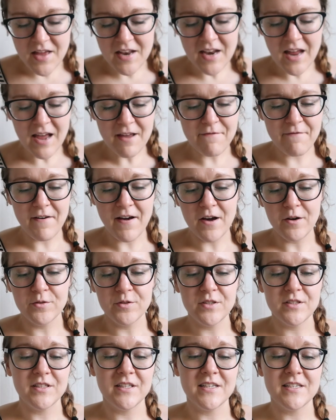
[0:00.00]
Then I
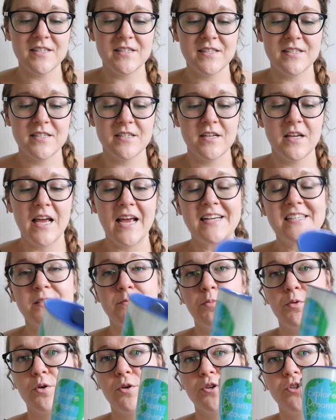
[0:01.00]
found this
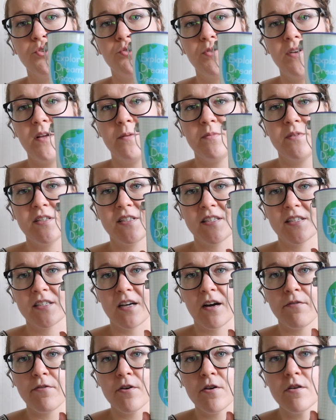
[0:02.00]
Explore, Dream,
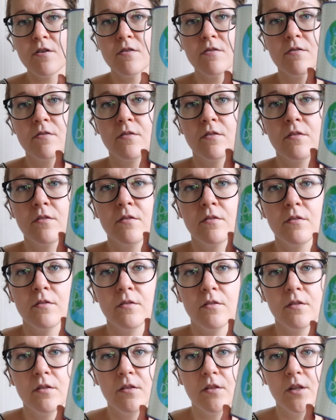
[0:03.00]
Discover
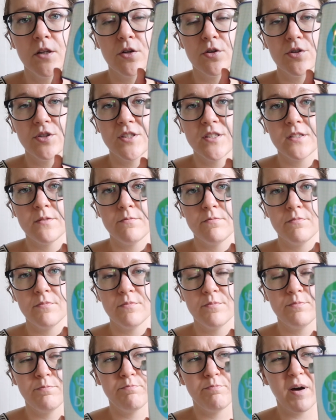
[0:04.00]
little
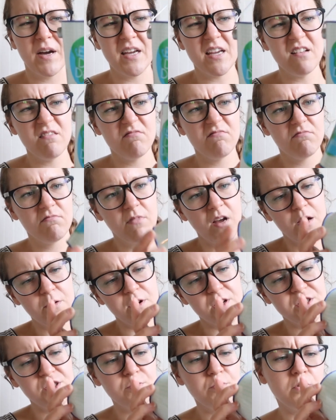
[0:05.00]
bucket,
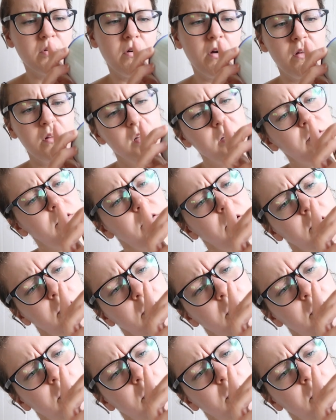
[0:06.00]
I guess you would call it.